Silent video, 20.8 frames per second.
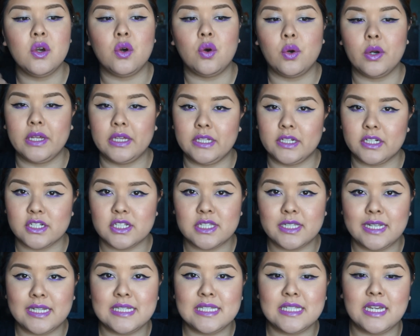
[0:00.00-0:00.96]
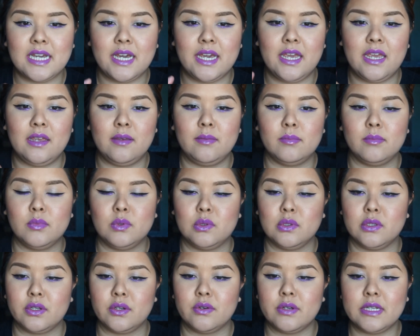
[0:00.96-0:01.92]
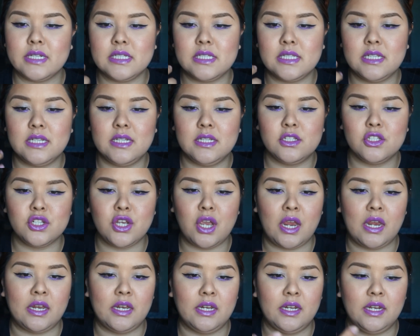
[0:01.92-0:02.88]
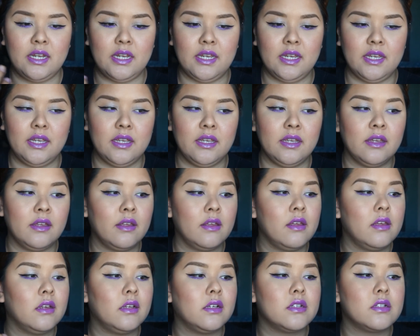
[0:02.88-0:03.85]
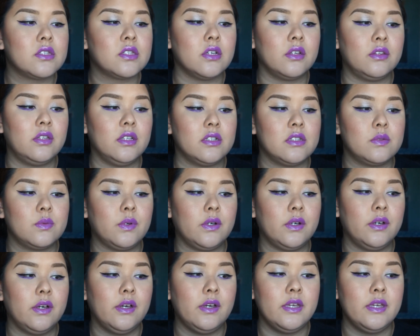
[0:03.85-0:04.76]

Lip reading: oilier skin type, more greasy, shiny. So this one